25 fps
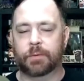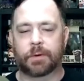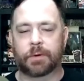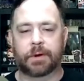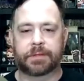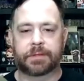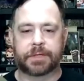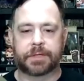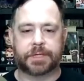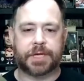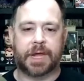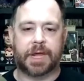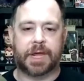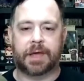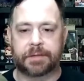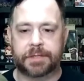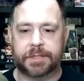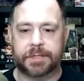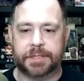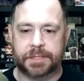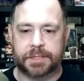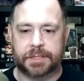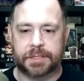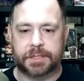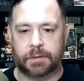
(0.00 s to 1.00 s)
What are the
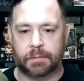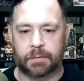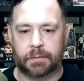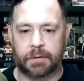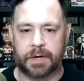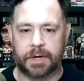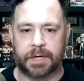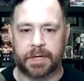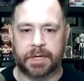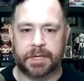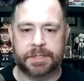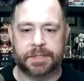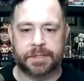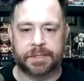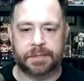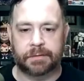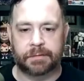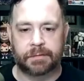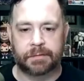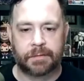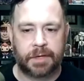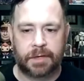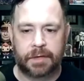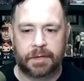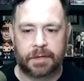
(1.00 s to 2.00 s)
challenges you're running into
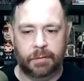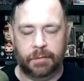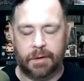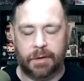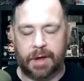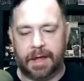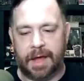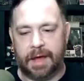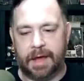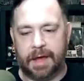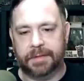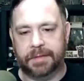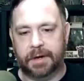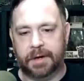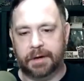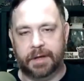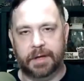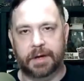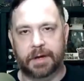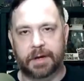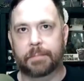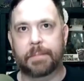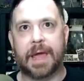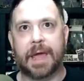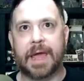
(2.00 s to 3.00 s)
while out there
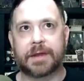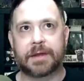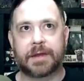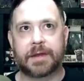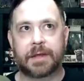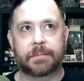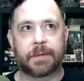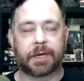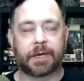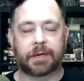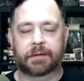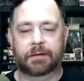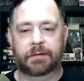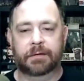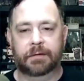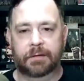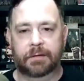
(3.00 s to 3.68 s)
in a pandemic?